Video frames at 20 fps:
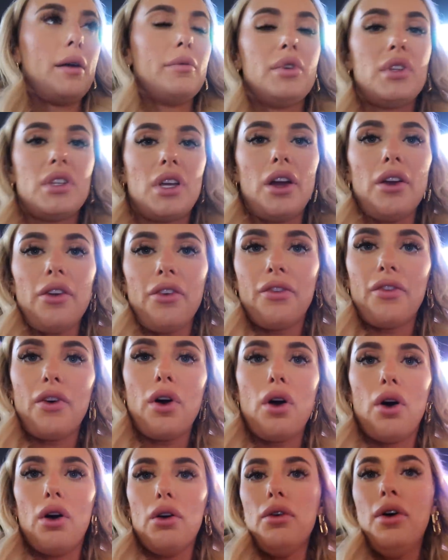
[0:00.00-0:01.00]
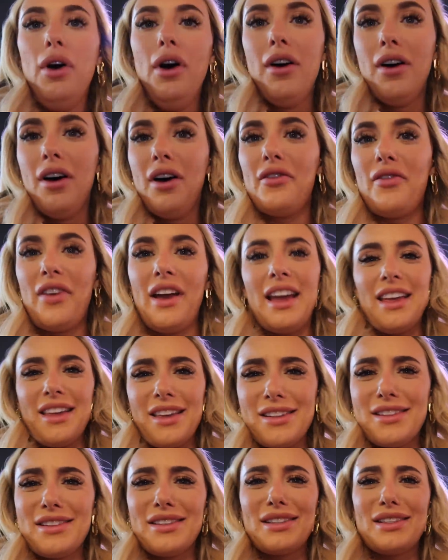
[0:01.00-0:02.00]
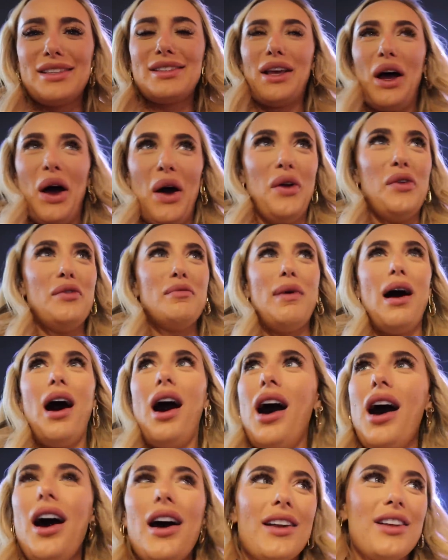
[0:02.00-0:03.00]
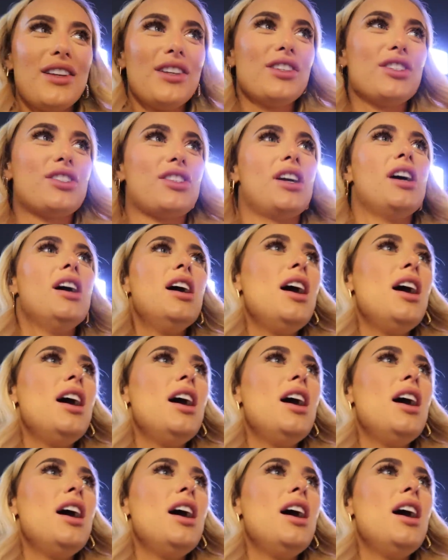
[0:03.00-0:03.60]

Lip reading: am so full of eating so much.